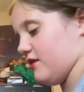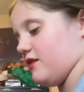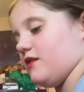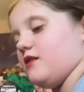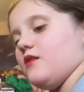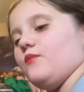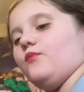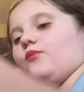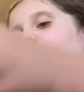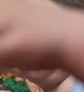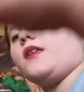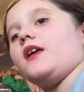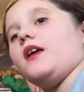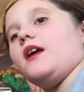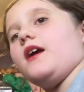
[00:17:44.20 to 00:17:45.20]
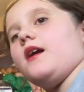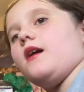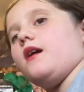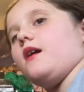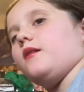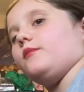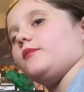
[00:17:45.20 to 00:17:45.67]
um uh,
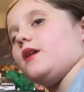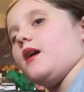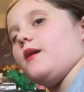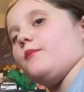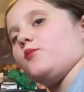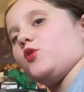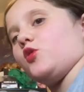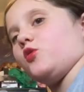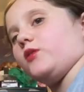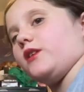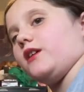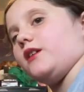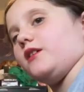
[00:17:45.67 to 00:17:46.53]
yeah a moon